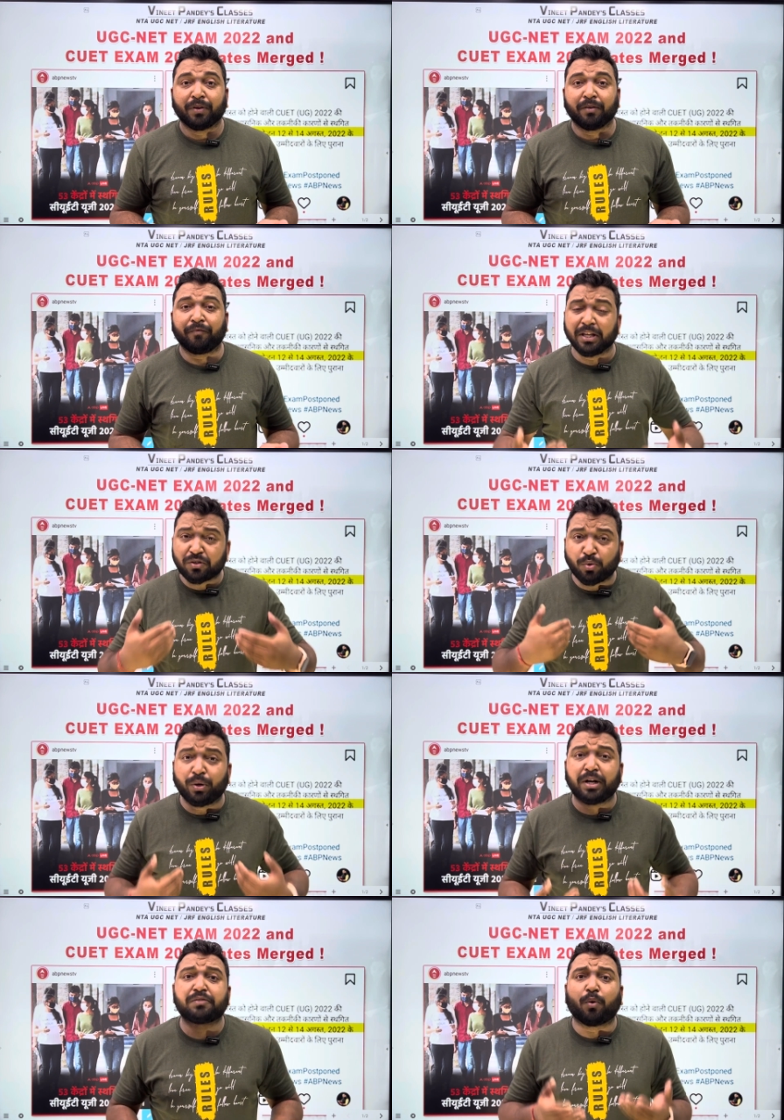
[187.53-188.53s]
We
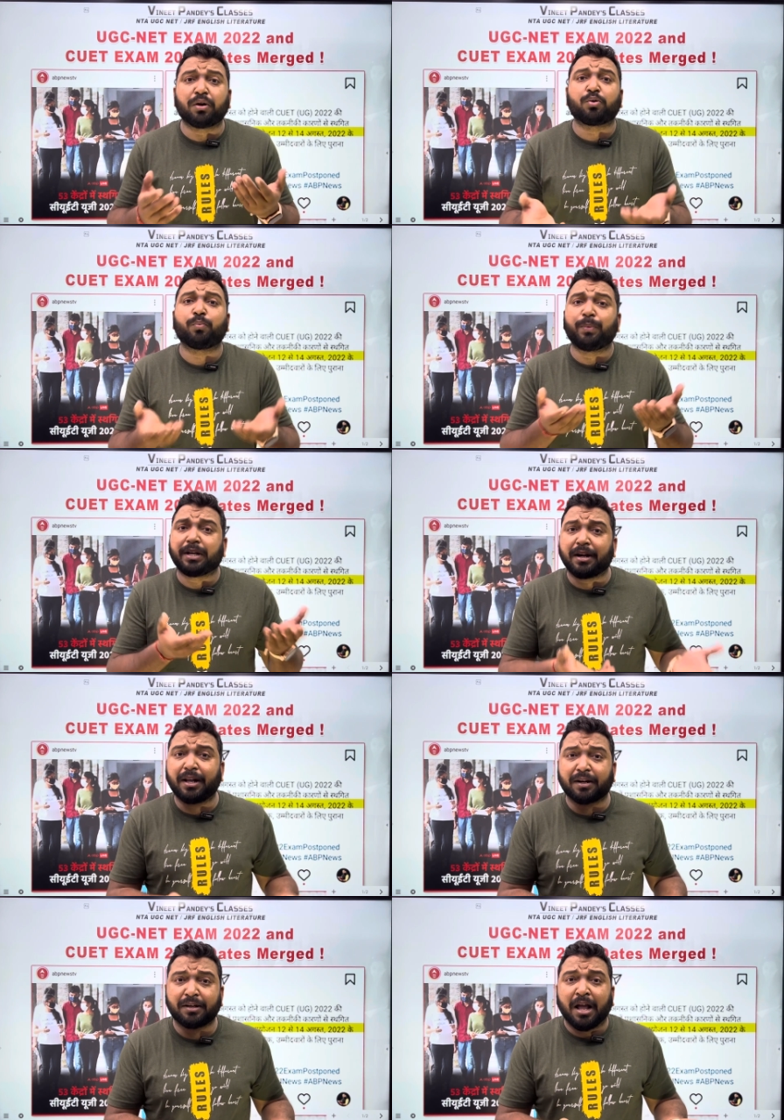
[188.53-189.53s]
students want to be
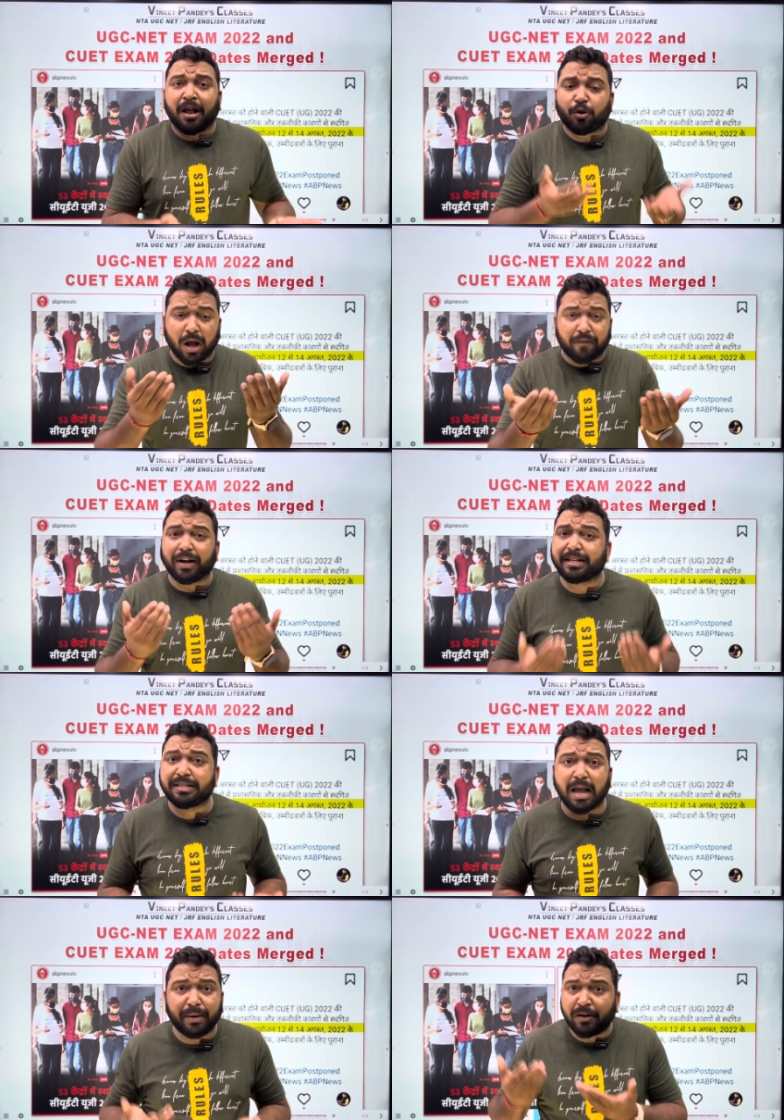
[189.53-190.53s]
conduct, to have an
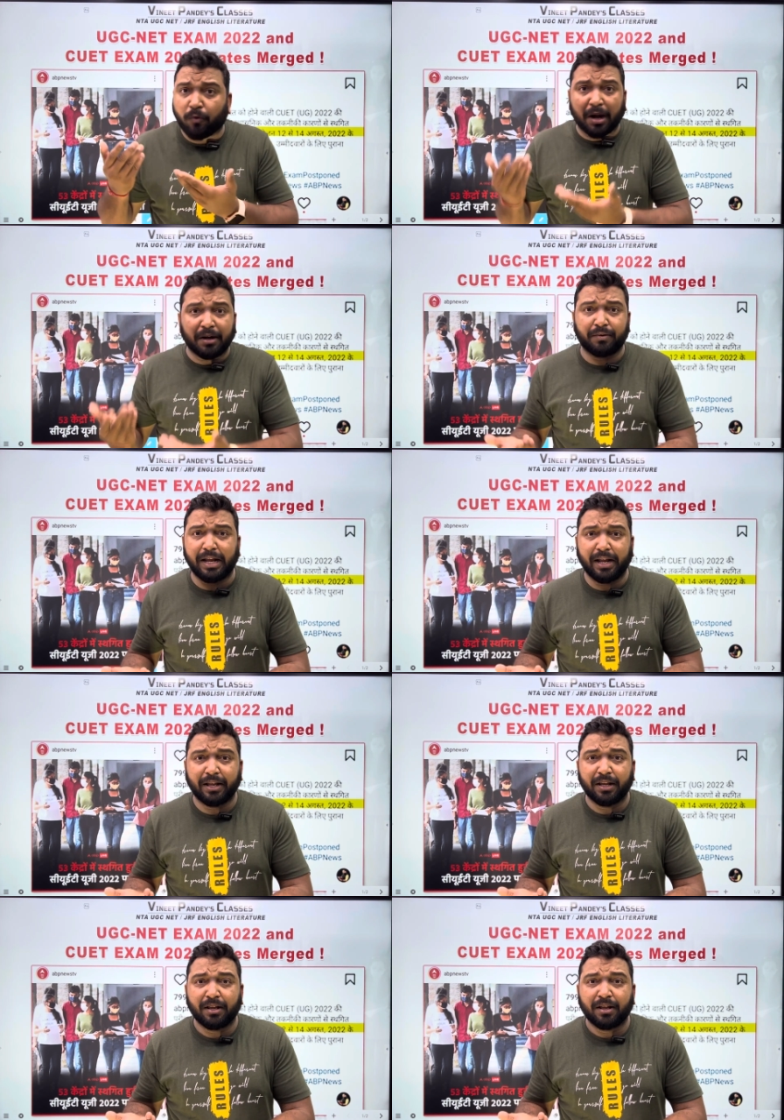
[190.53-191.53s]
exam in one day.
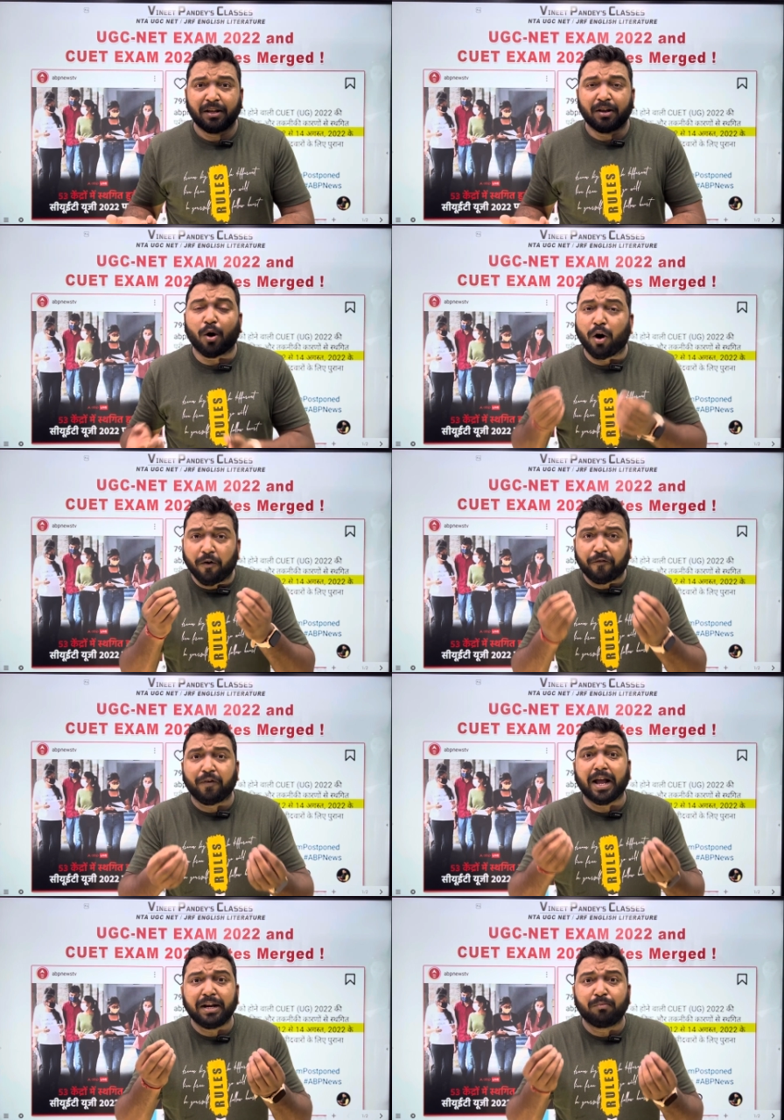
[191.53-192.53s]

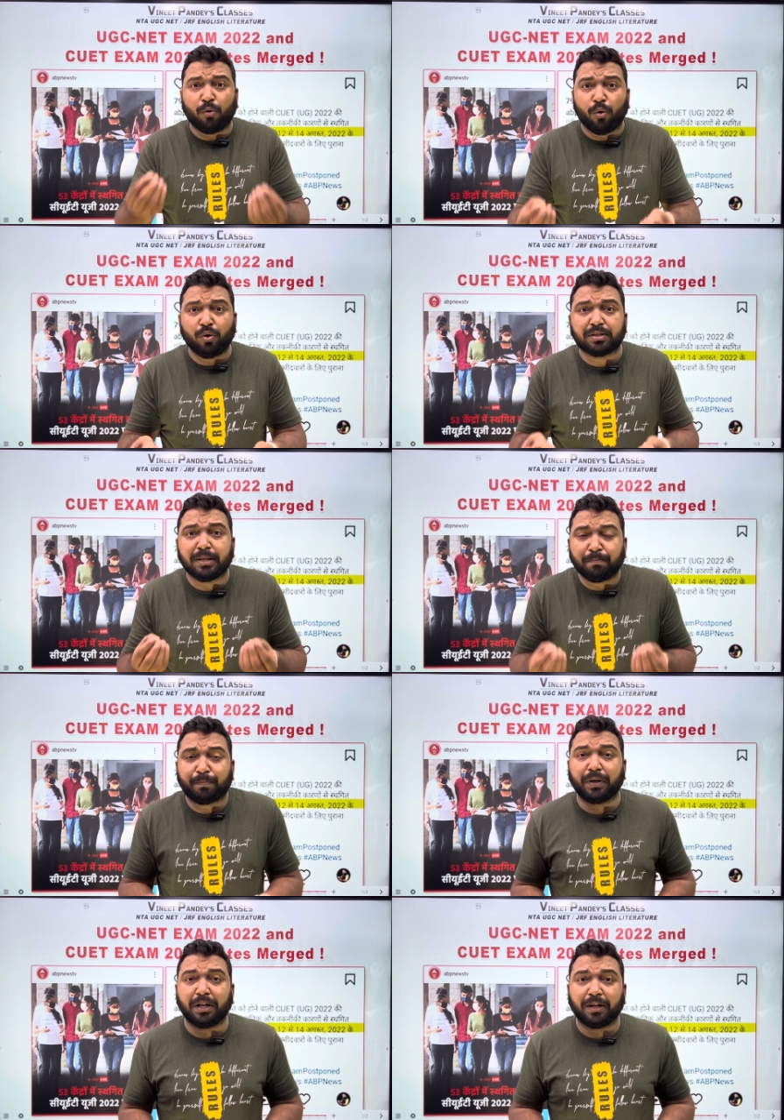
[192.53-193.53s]
Offline mode,
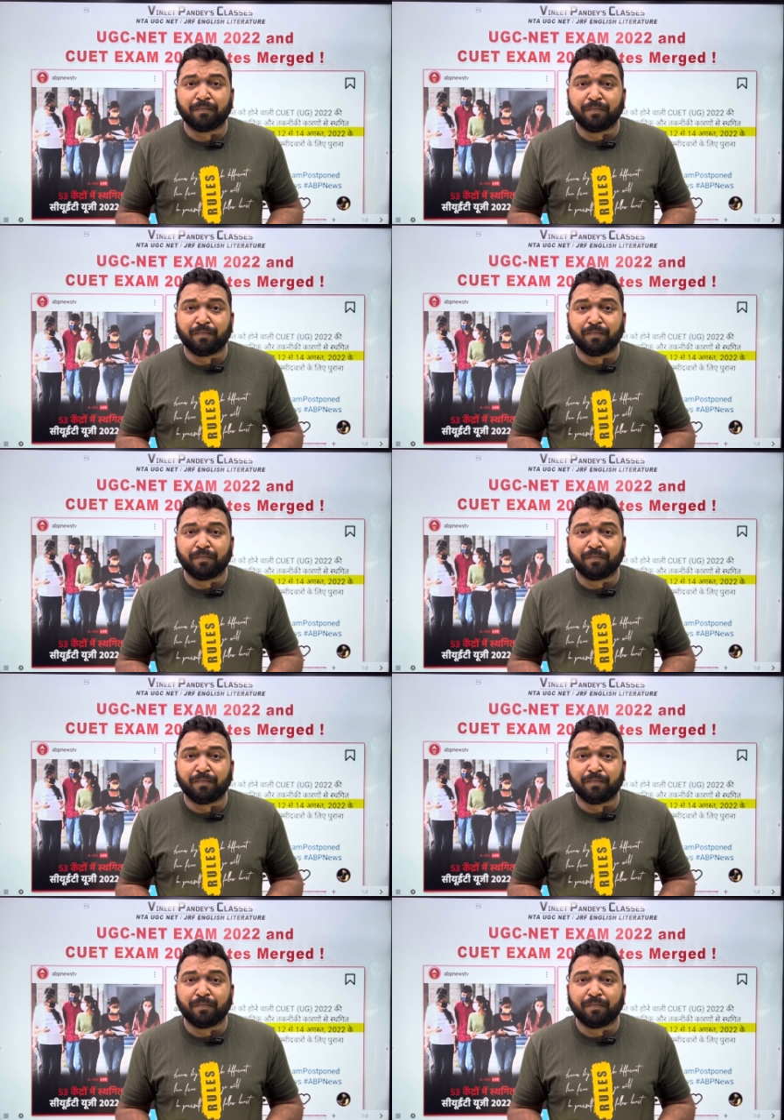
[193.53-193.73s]
simple.